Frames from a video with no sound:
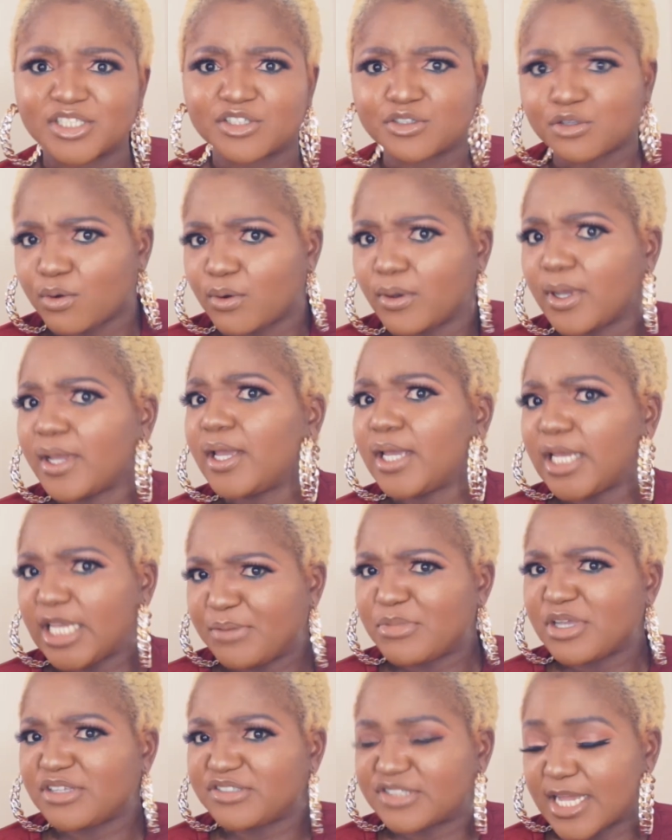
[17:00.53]
So it
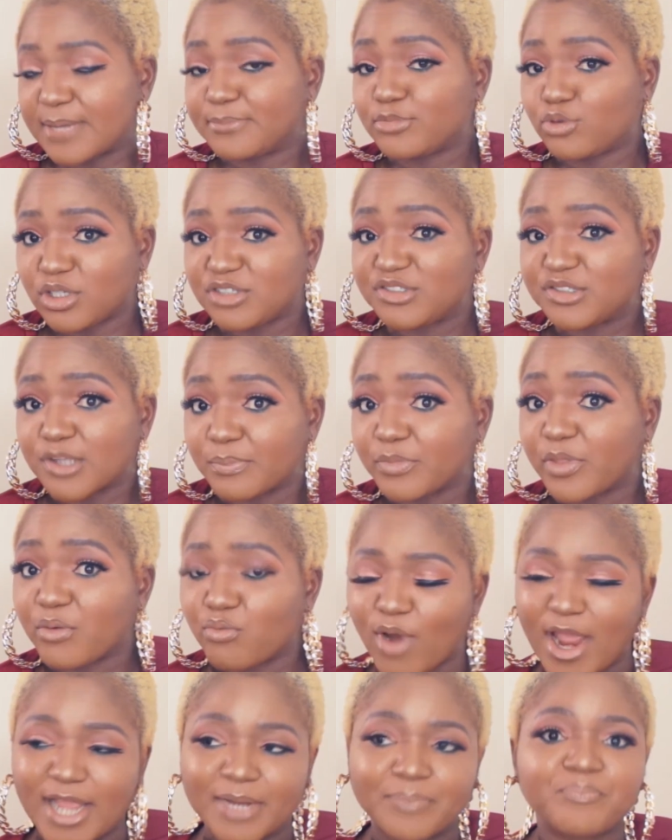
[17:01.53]
means I'm doing something
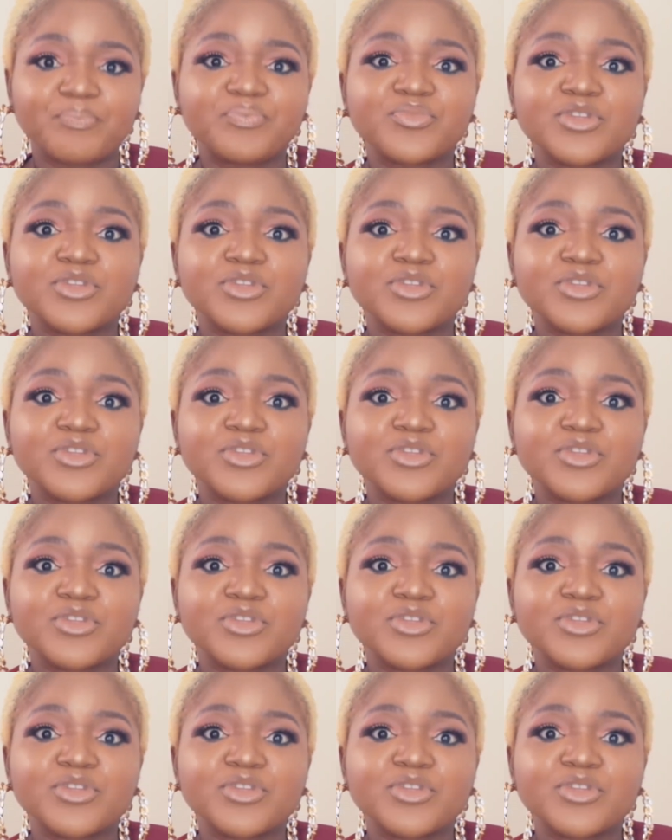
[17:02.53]
right.